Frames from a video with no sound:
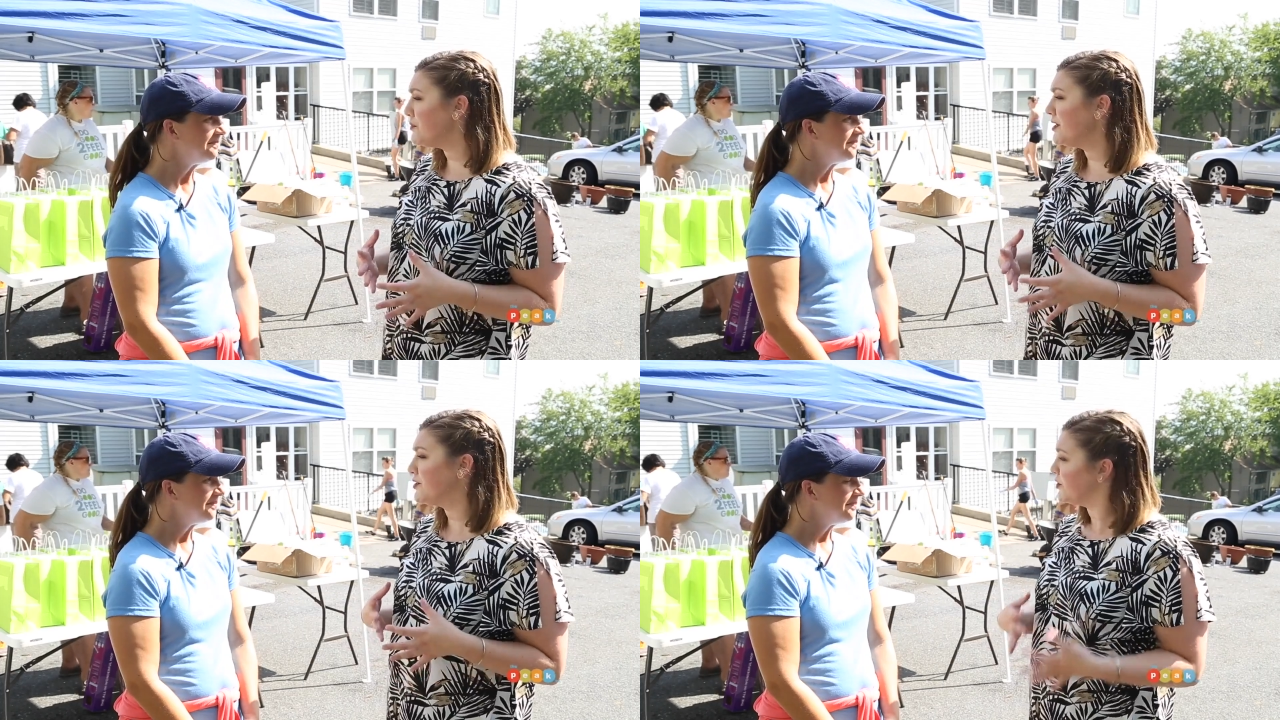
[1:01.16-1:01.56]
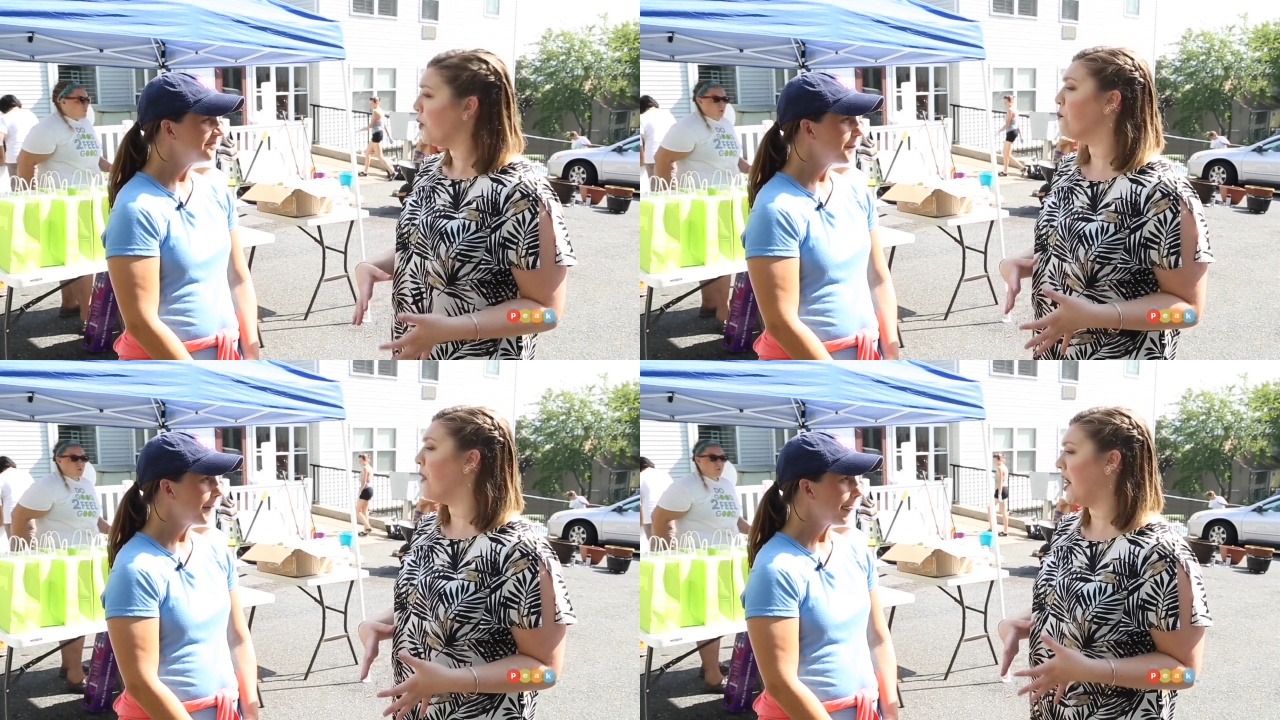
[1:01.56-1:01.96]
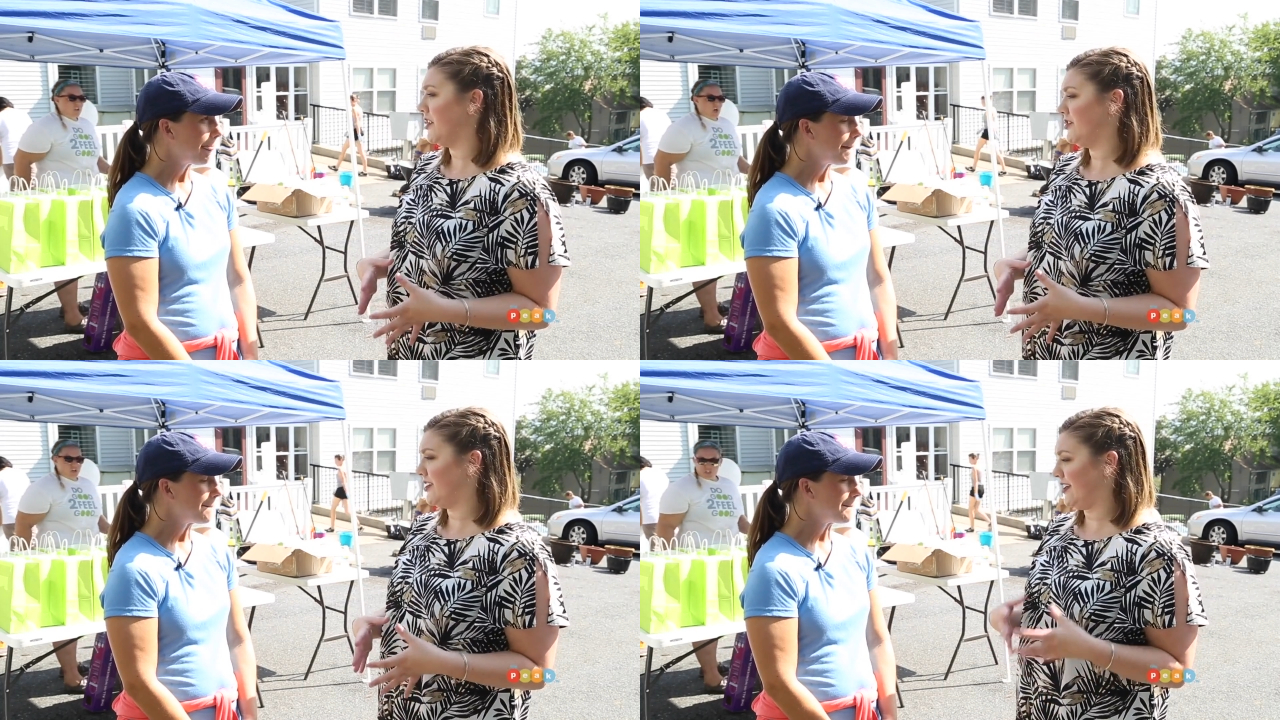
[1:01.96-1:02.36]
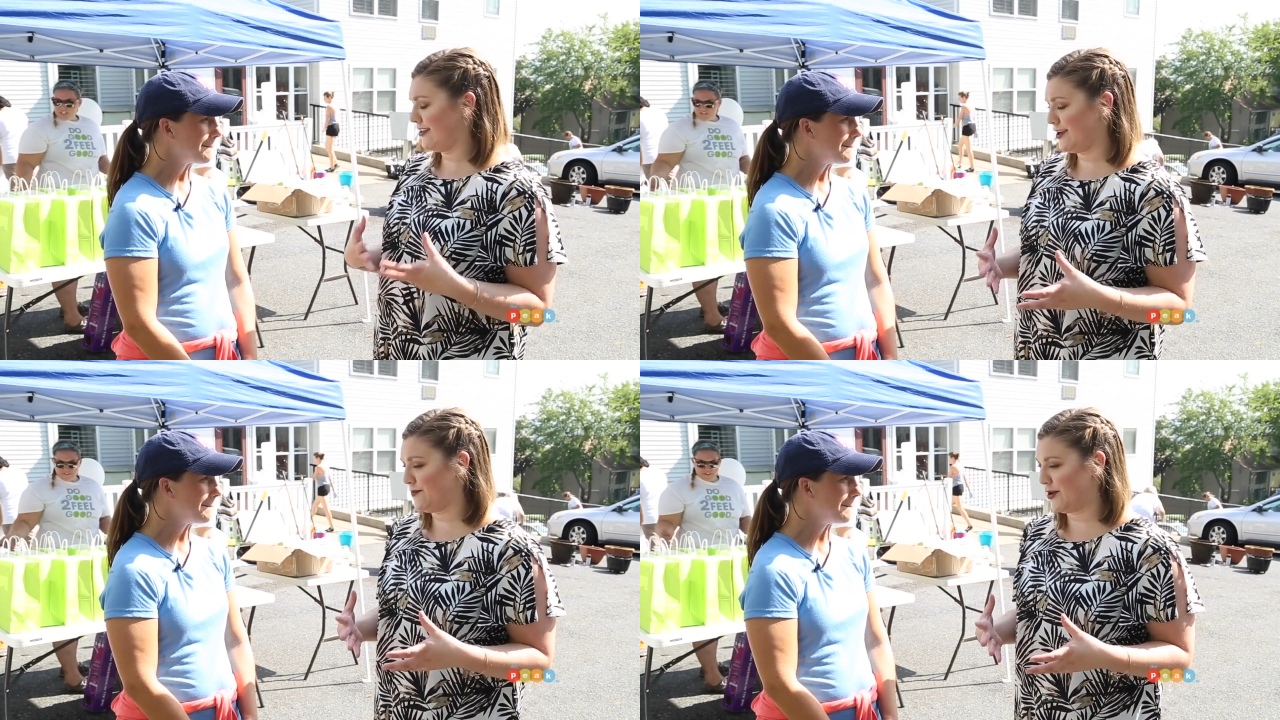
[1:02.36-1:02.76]
Speaker 1: doing so much
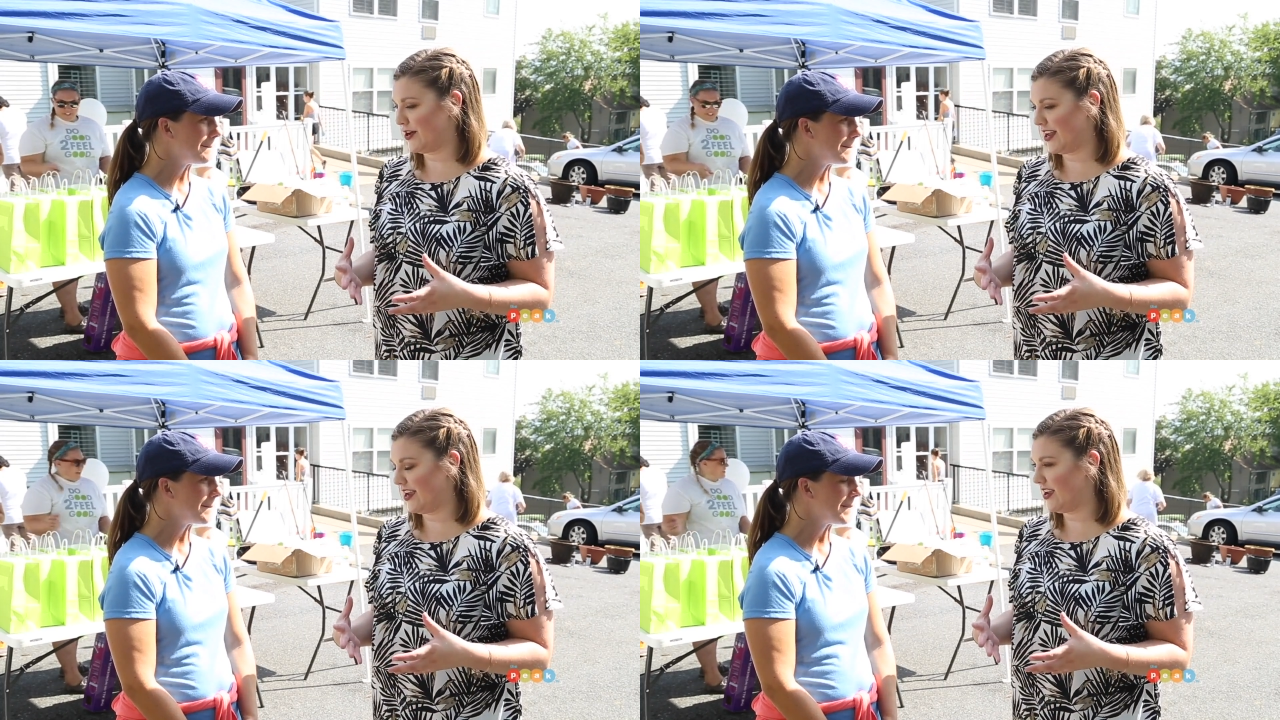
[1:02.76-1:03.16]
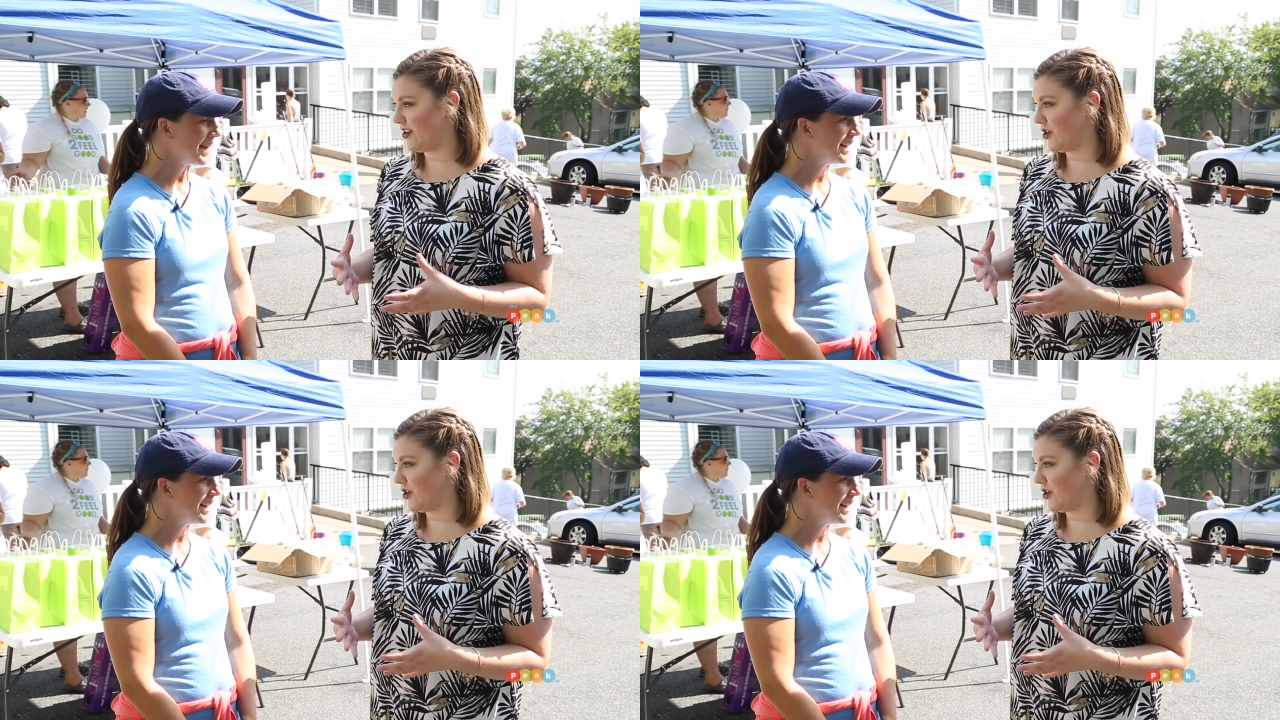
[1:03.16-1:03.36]
in the community.